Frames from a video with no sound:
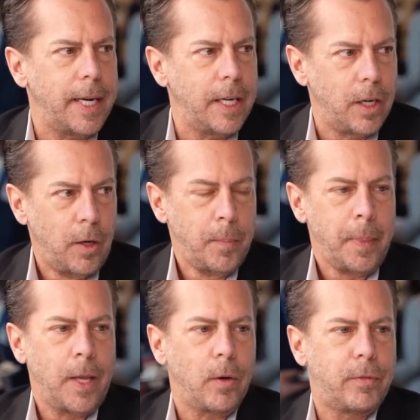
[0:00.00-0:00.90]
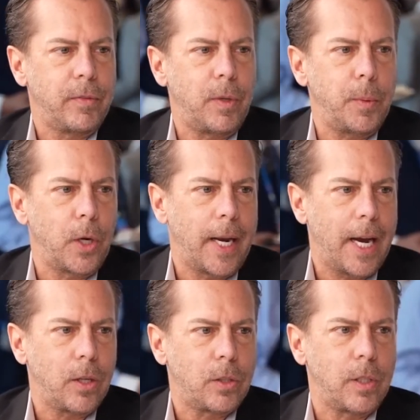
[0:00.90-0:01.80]
need 50 million
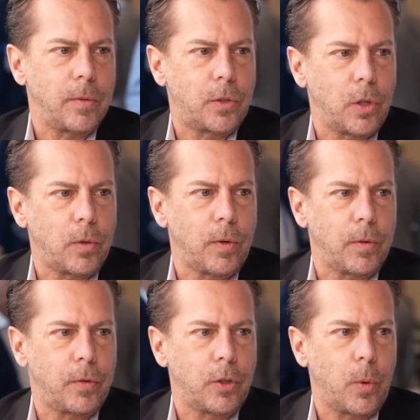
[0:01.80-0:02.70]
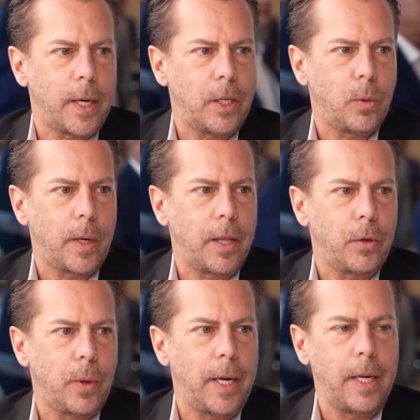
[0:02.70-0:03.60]
ounces of silver for
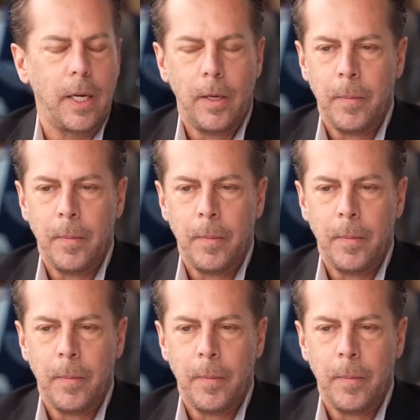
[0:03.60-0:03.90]
2023,